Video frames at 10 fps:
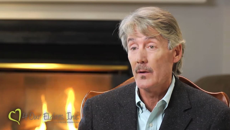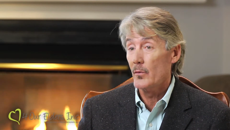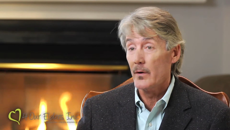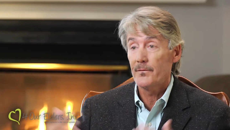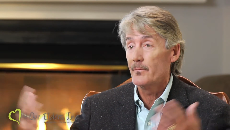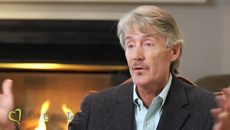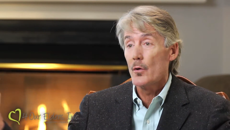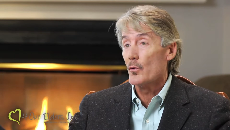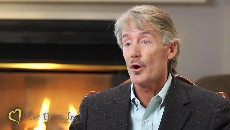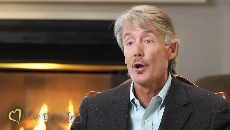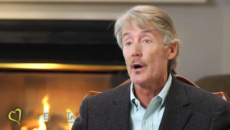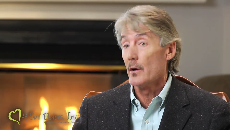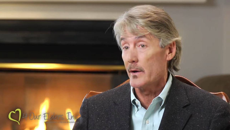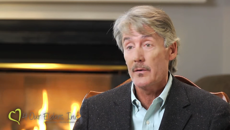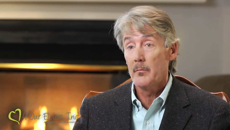that would have shown
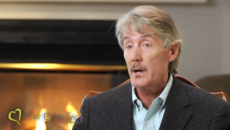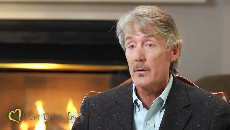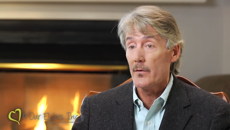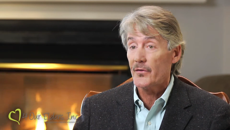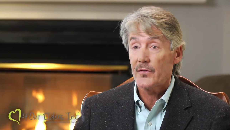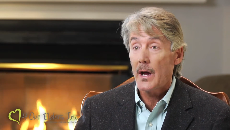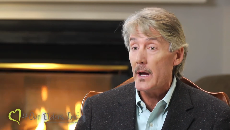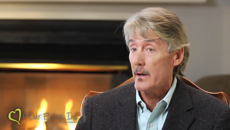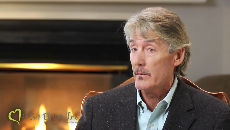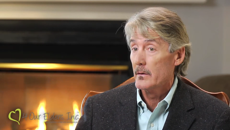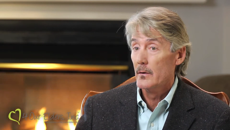clearly to me or the state